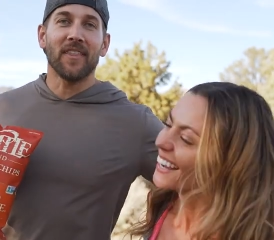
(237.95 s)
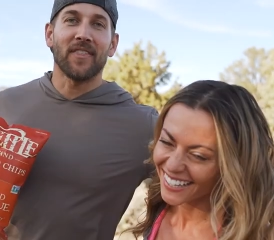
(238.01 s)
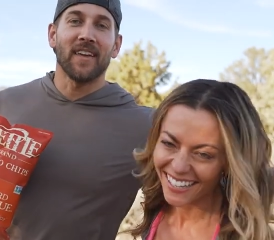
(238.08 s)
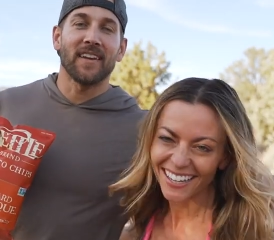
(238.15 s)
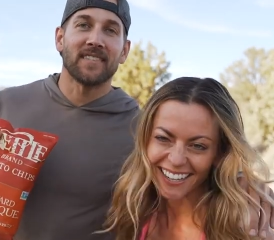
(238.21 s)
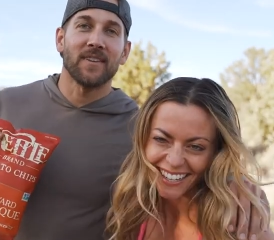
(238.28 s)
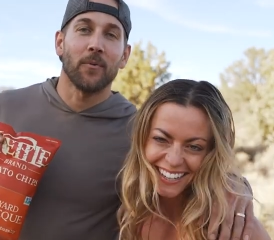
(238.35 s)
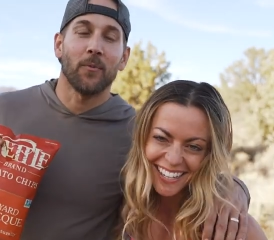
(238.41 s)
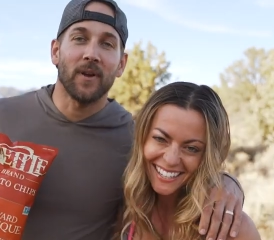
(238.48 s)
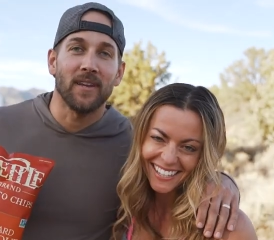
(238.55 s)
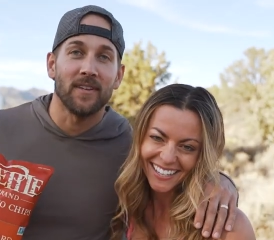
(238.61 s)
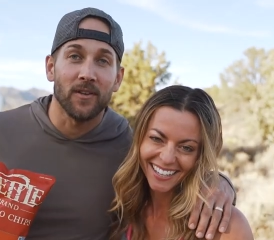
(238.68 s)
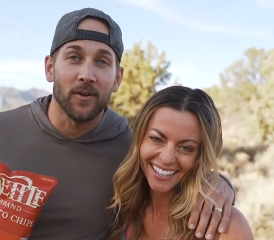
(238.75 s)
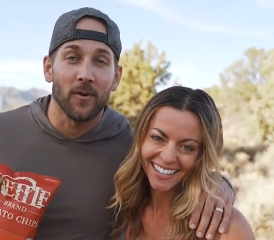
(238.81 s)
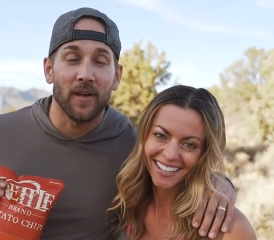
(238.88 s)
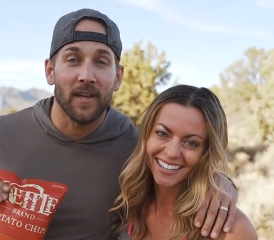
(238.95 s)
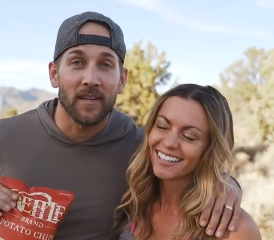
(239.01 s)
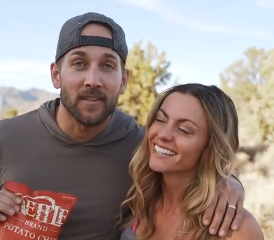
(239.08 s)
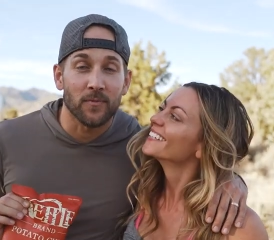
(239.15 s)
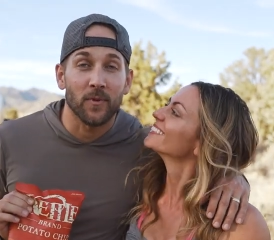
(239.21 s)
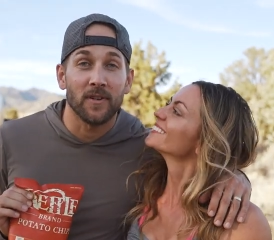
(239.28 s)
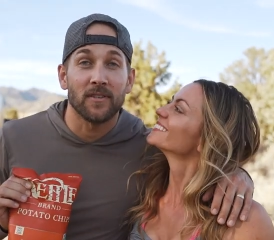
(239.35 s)
Speaker 1: the things that we do
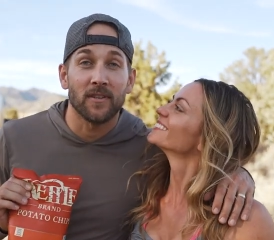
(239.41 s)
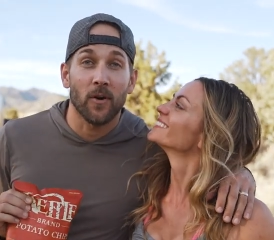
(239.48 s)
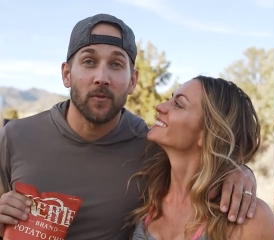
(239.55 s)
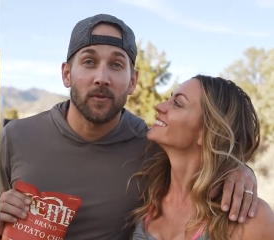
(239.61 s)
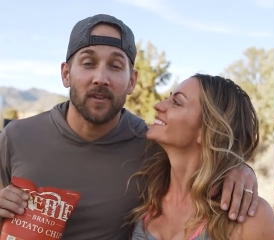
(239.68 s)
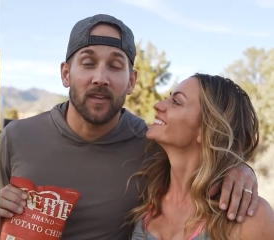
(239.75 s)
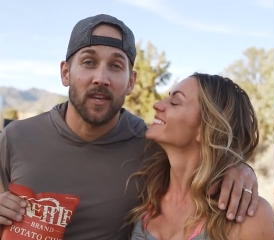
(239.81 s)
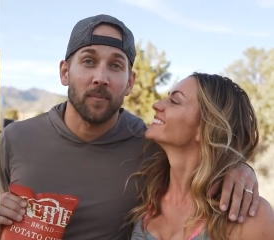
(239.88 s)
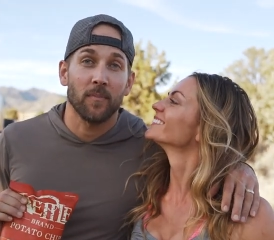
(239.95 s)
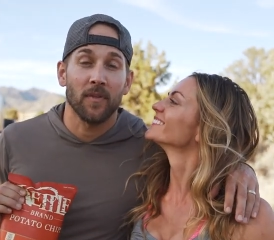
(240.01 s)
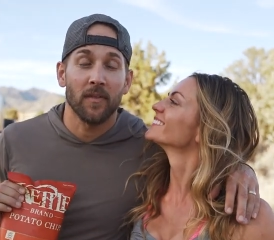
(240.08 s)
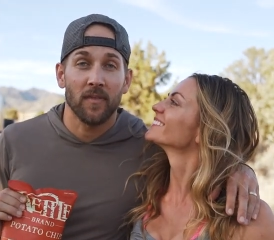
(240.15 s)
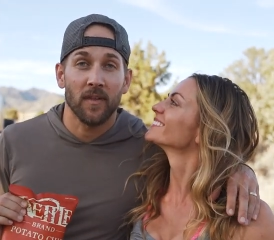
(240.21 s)
is we don't keep the